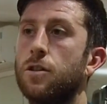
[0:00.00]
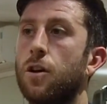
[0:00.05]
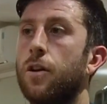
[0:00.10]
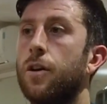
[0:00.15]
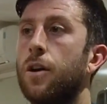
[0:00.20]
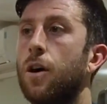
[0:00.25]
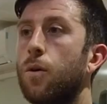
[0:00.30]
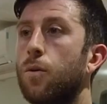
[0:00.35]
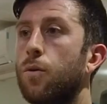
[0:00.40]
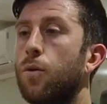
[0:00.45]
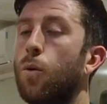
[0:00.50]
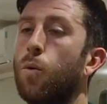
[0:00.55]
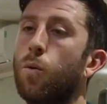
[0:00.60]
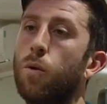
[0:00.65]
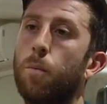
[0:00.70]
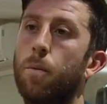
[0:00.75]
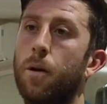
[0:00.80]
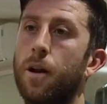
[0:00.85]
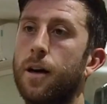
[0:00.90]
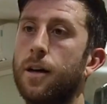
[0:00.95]
I know not all
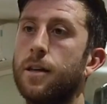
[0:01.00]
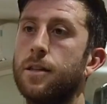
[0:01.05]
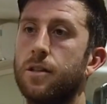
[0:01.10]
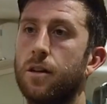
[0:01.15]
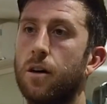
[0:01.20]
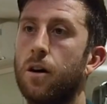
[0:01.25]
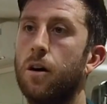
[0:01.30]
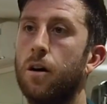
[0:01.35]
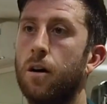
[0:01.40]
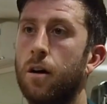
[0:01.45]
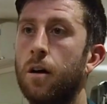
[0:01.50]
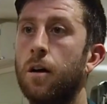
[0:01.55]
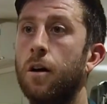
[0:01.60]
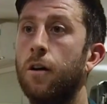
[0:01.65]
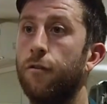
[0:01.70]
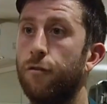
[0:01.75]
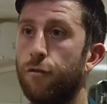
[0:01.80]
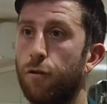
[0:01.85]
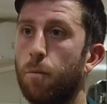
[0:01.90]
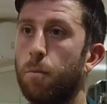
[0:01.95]
the players are
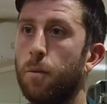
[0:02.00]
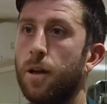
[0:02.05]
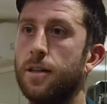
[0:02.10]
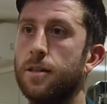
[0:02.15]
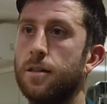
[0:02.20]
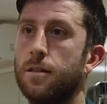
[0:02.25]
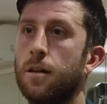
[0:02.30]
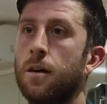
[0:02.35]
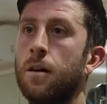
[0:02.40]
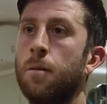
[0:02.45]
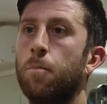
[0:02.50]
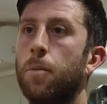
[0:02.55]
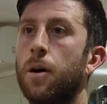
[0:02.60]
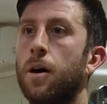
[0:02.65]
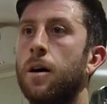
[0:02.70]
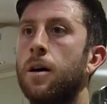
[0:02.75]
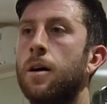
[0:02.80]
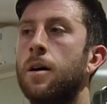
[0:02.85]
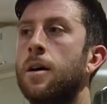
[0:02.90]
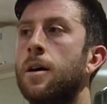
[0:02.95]
from Leicester,
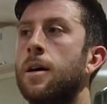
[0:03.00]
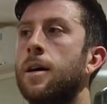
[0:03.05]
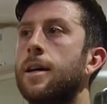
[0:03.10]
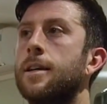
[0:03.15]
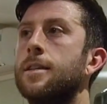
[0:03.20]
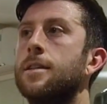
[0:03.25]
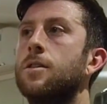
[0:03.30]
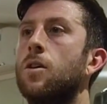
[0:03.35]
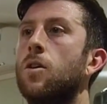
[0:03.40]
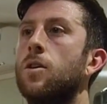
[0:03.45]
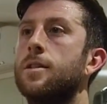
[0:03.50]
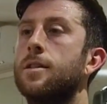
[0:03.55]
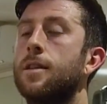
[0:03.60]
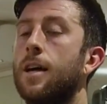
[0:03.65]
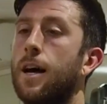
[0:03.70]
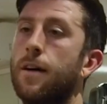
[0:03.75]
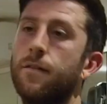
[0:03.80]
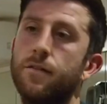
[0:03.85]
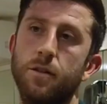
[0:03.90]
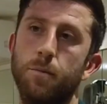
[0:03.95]
but it's nice to
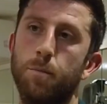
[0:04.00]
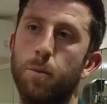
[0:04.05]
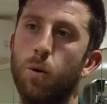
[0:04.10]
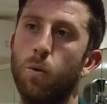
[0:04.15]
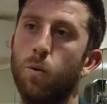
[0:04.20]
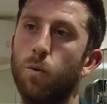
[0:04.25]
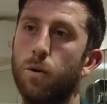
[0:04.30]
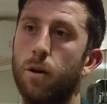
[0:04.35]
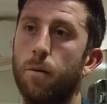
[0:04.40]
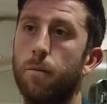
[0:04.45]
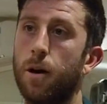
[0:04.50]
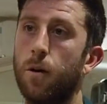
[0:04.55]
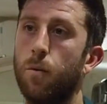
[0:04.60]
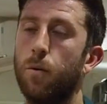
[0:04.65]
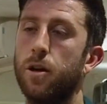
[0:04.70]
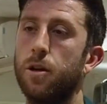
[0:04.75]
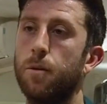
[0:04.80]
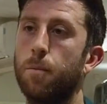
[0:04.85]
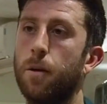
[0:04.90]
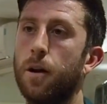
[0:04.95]
have support no matter
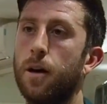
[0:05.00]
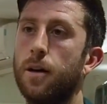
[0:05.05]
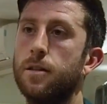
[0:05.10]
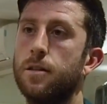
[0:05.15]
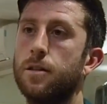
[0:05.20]
where you play.